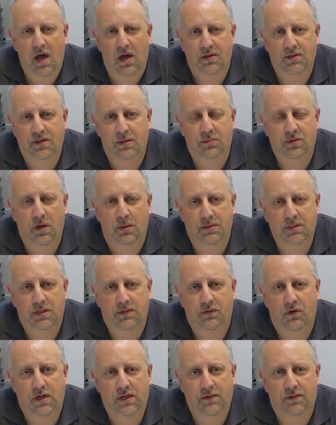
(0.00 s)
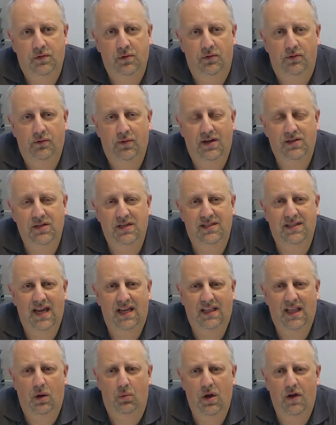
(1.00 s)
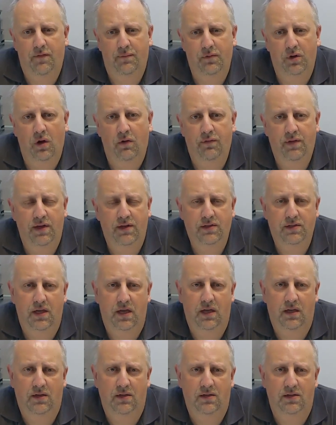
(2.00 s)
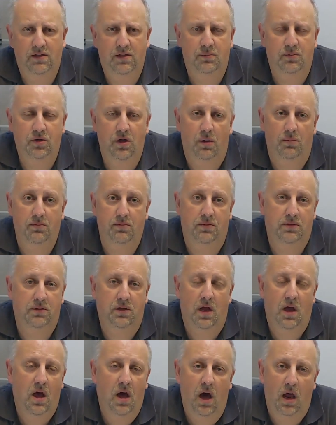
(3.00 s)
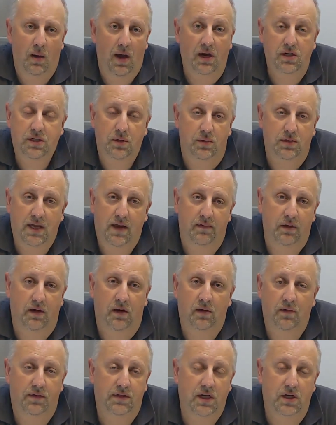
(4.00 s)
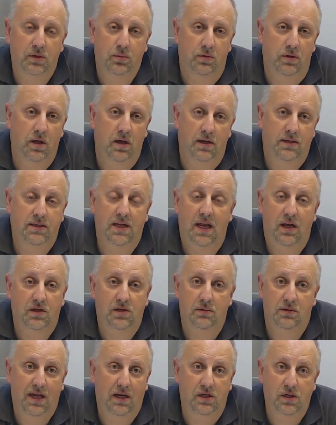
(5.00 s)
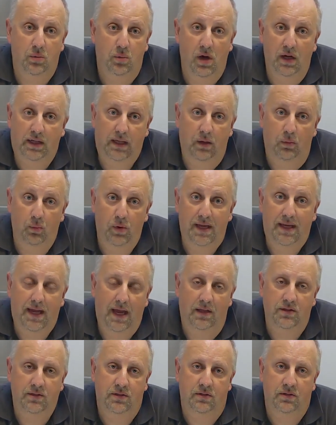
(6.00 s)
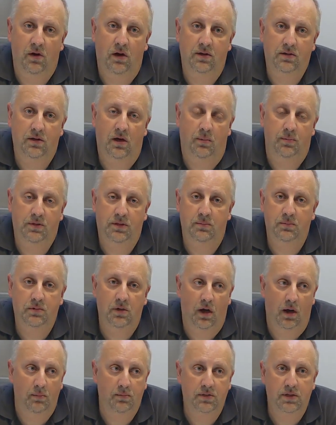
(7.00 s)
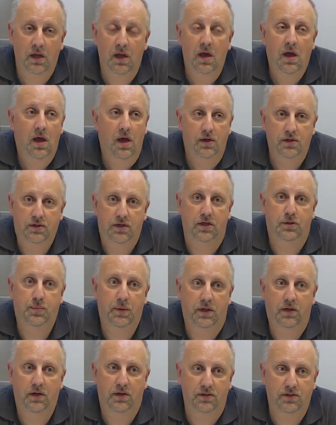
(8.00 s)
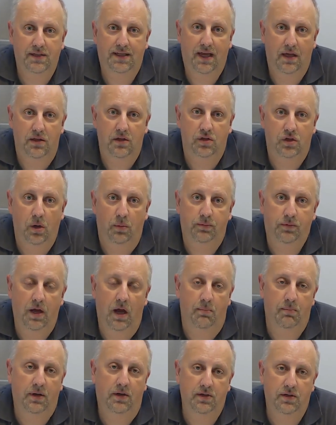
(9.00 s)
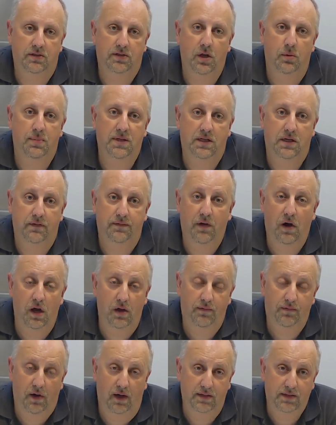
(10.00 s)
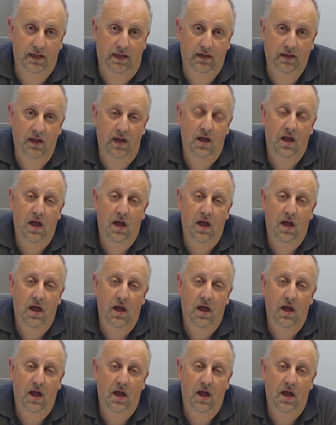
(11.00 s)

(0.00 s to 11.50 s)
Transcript: And sometimes it's very difficult to actually take that away from the office. And sometimes, I know Ashley was having a conversation with her earlier today, and she was actually working weekends and night time sometimes, just because to get the job done, because you're so busy firefighting.